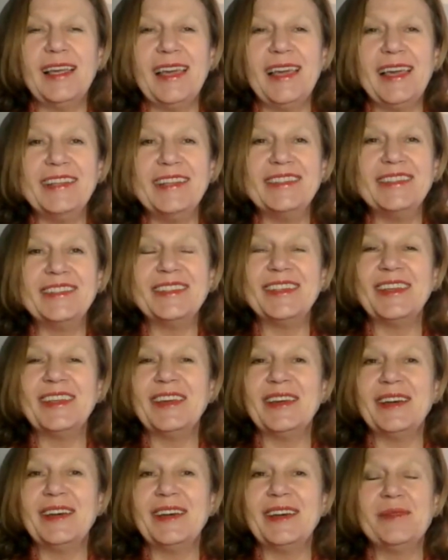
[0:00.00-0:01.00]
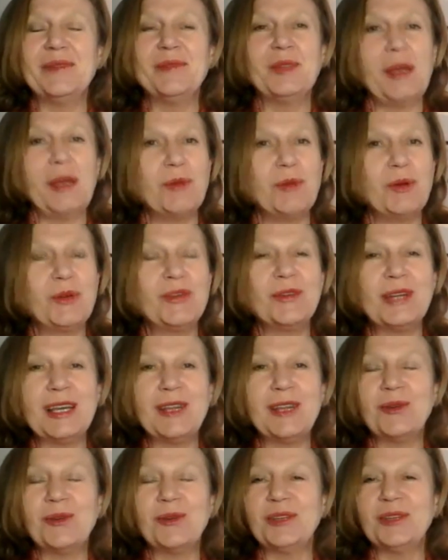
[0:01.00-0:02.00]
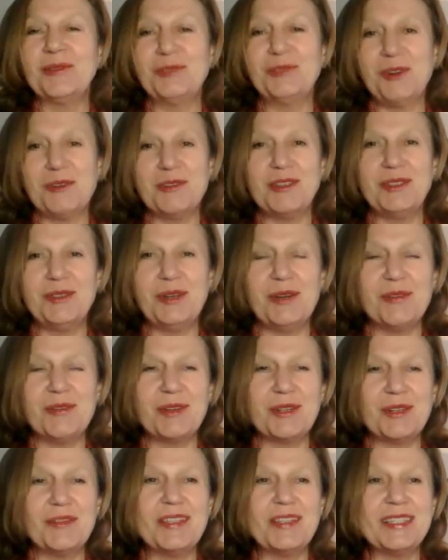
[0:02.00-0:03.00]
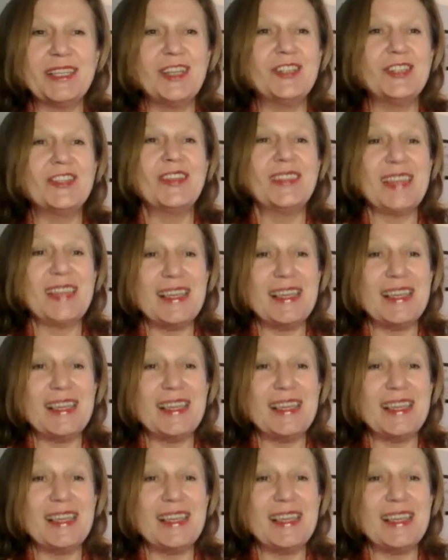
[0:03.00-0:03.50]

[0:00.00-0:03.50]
and I'm really looking forward to our conversation.